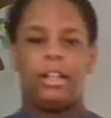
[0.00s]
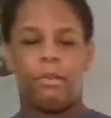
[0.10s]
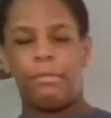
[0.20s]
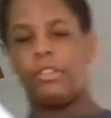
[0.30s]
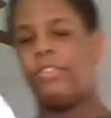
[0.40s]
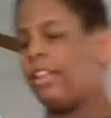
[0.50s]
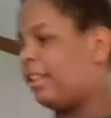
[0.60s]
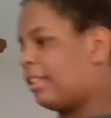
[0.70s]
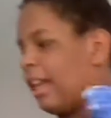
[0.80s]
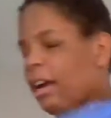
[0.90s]
Almost
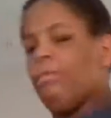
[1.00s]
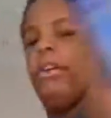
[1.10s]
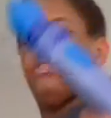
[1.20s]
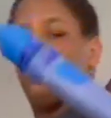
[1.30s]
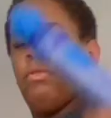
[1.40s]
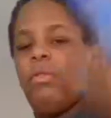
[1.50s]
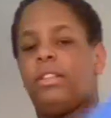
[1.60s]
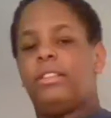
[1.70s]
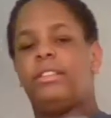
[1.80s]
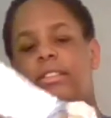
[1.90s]
feels like a real
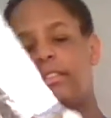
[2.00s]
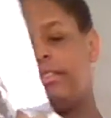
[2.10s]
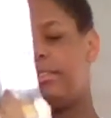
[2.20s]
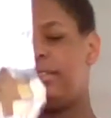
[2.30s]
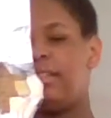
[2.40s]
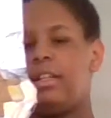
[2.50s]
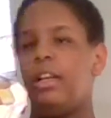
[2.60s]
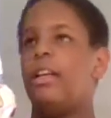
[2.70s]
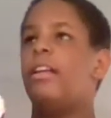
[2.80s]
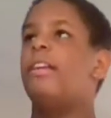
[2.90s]
sword.
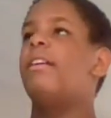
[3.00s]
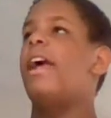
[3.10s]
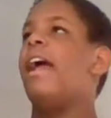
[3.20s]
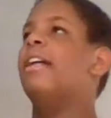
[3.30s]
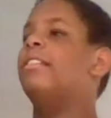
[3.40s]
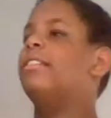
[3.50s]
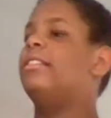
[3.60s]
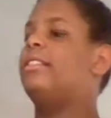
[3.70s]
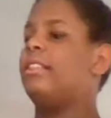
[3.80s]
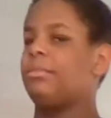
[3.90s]

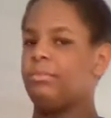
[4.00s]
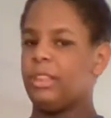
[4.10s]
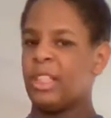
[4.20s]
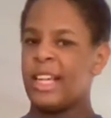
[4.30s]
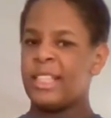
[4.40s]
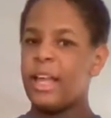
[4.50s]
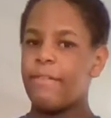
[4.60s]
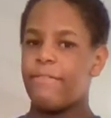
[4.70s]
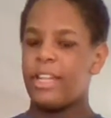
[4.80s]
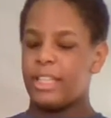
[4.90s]
And it's
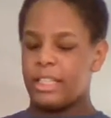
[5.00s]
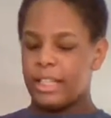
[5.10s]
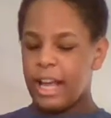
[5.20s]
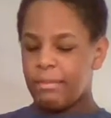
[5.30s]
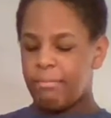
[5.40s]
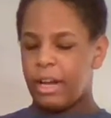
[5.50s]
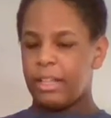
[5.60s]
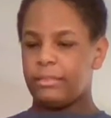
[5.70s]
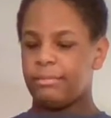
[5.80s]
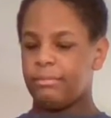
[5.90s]
not finished yet,
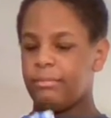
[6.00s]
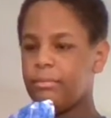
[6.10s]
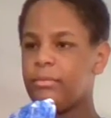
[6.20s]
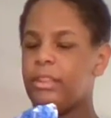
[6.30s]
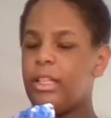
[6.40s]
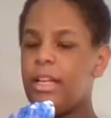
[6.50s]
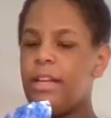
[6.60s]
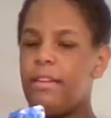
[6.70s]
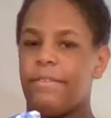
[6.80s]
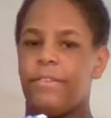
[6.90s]
but
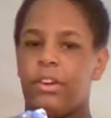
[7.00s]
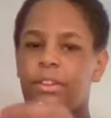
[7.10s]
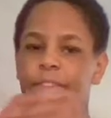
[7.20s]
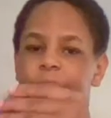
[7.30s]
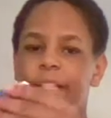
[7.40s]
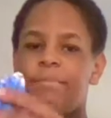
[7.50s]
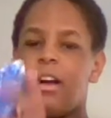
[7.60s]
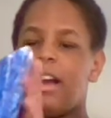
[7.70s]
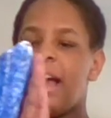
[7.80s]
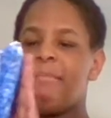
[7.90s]
for this
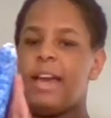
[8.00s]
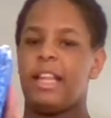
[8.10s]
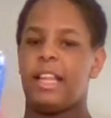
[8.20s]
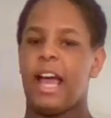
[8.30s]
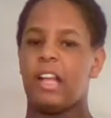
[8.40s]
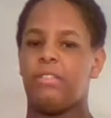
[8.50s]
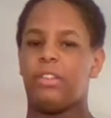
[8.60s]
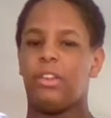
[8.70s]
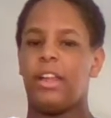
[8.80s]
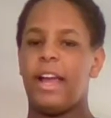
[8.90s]
part, I made it out
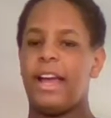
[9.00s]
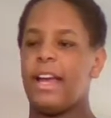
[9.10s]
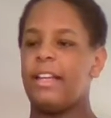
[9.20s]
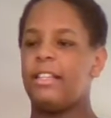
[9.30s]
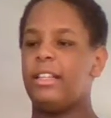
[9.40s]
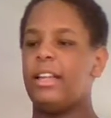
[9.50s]
of clay.